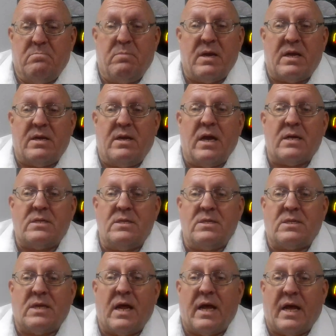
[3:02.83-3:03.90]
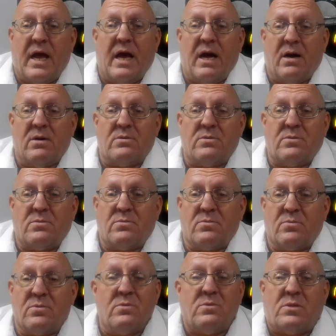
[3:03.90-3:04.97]
Big Texan Steakhouse,
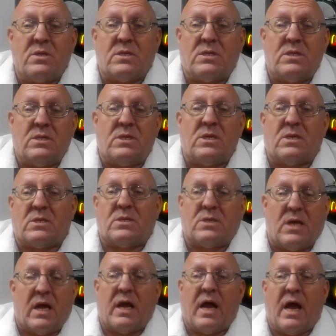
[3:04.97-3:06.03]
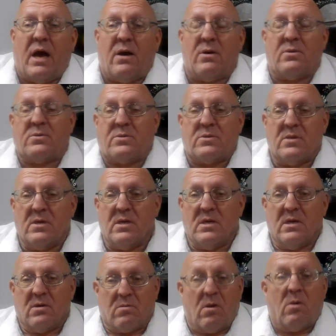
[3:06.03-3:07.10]
Route 66 Steakhouse,
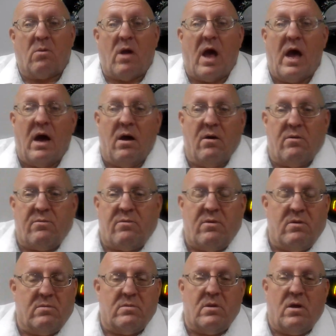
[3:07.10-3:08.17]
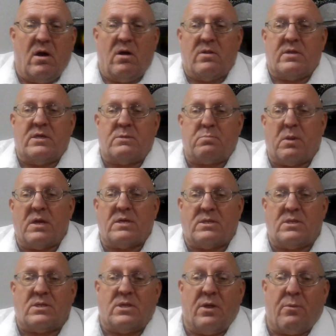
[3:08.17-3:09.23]
Roadhouse, you know, all these
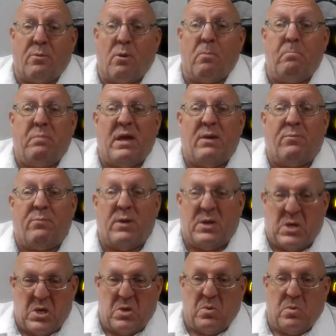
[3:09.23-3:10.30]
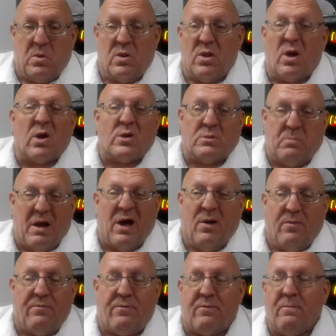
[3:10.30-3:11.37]
places that throw beef at you, large
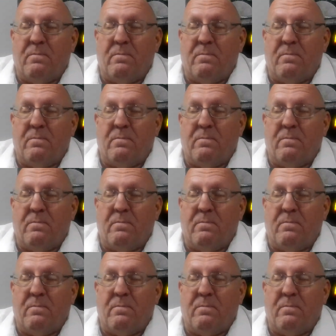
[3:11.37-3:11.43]
amounts.